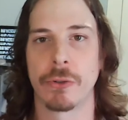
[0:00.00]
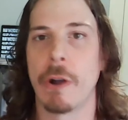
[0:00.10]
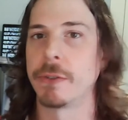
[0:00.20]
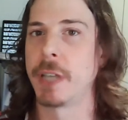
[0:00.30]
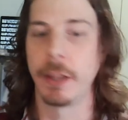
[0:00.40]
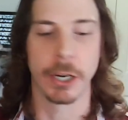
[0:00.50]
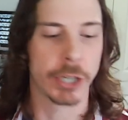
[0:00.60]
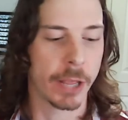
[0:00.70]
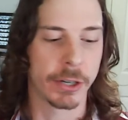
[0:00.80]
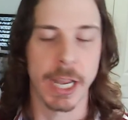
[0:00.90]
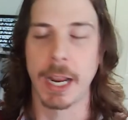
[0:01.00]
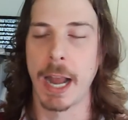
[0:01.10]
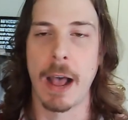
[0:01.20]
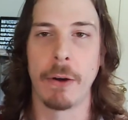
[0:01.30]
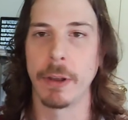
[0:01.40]
throats, killing each other, taking
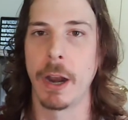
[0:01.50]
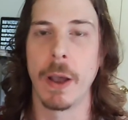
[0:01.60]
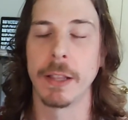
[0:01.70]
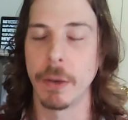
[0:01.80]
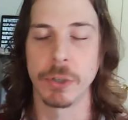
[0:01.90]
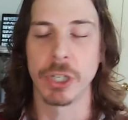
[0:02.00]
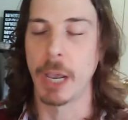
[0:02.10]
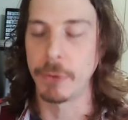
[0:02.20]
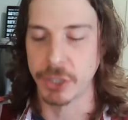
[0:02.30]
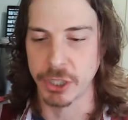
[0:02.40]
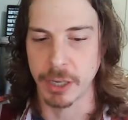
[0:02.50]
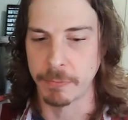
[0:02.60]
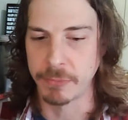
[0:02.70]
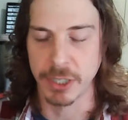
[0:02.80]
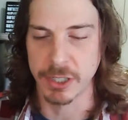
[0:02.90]
out, it was just a
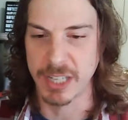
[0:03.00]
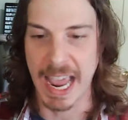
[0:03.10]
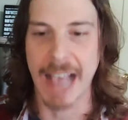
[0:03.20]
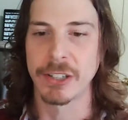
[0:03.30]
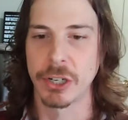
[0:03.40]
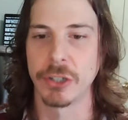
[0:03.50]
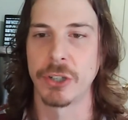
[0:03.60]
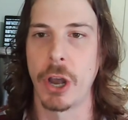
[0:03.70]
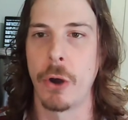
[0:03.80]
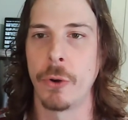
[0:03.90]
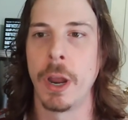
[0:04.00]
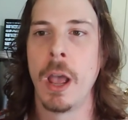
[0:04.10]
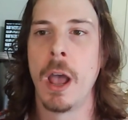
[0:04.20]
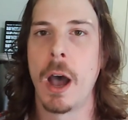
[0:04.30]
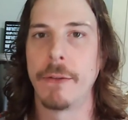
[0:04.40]
disaster zone
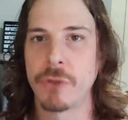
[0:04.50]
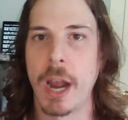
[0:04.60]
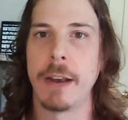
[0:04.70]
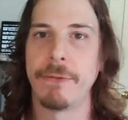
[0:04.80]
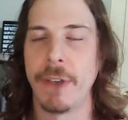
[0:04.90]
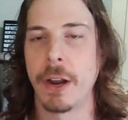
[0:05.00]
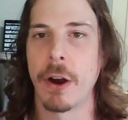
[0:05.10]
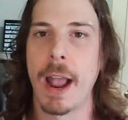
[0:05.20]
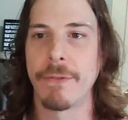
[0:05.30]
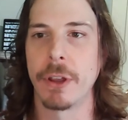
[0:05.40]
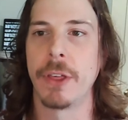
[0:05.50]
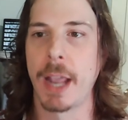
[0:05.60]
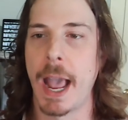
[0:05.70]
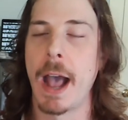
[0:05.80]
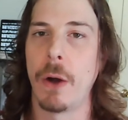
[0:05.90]
of trying to figure
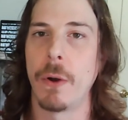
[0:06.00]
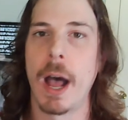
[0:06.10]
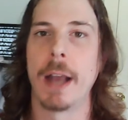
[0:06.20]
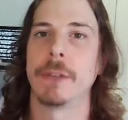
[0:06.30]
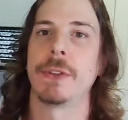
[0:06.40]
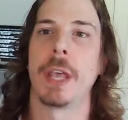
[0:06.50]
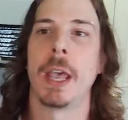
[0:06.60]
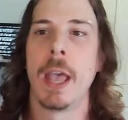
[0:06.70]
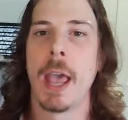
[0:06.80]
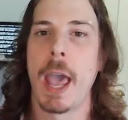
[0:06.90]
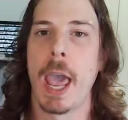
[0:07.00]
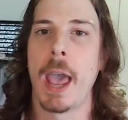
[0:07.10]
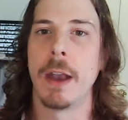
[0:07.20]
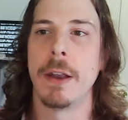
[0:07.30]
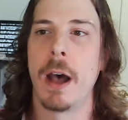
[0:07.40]
everything out, honestly.
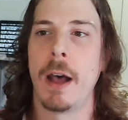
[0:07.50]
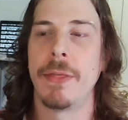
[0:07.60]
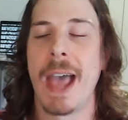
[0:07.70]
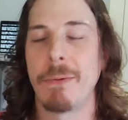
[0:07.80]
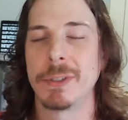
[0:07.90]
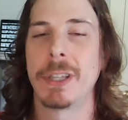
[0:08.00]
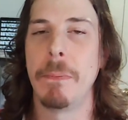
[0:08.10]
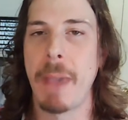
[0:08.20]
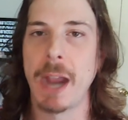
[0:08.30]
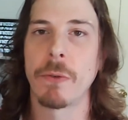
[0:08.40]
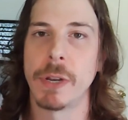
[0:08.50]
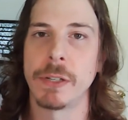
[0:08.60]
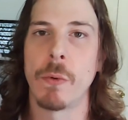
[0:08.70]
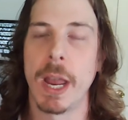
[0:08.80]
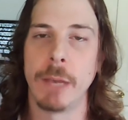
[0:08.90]
And that was the main
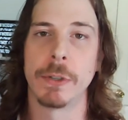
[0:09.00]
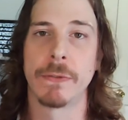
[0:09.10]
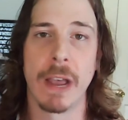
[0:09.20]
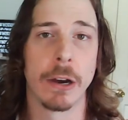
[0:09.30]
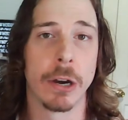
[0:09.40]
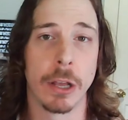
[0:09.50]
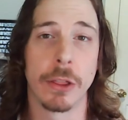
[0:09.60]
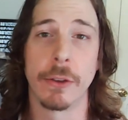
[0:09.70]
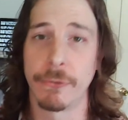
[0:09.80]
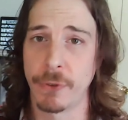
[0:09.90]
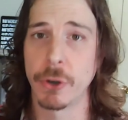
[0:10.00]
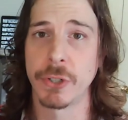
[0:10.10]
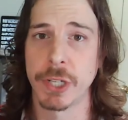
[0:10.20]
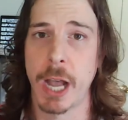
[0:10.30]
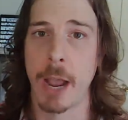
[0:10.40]
reason why he was fired the
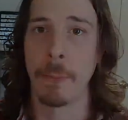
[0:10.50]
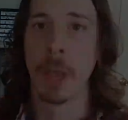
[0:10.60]
first time.